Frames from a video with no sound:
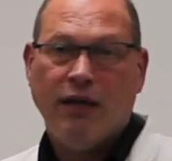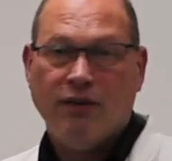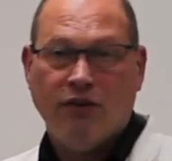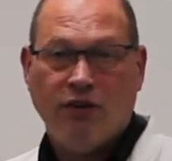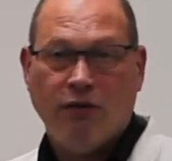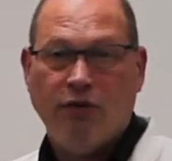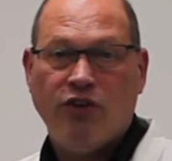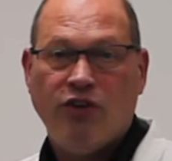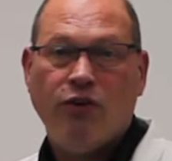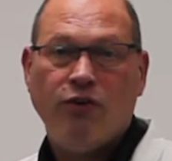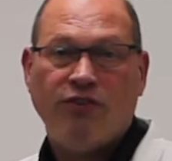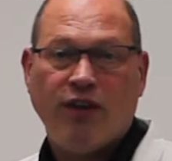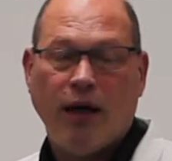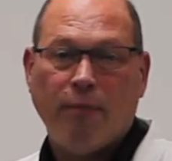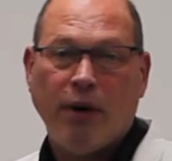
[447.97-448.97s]
to reduce
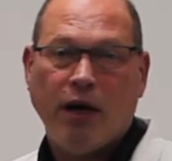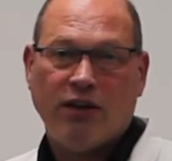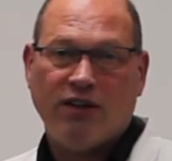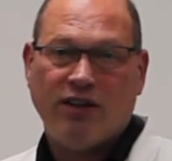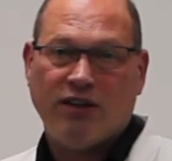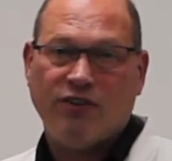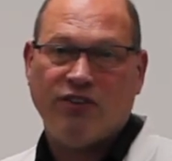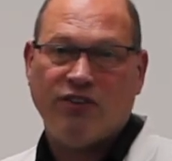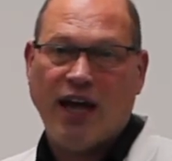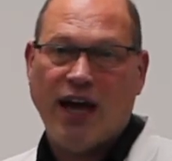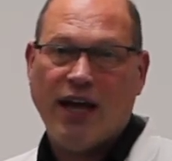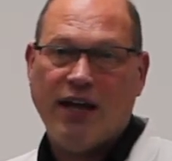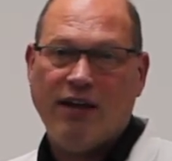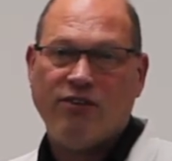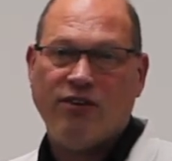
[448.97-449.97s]
their particle
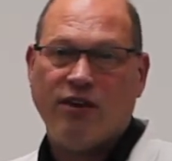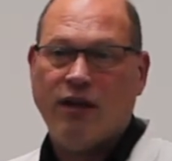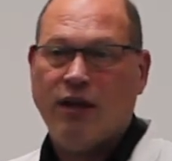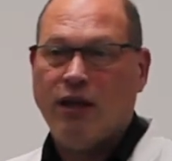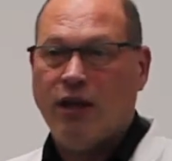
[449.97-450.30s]
size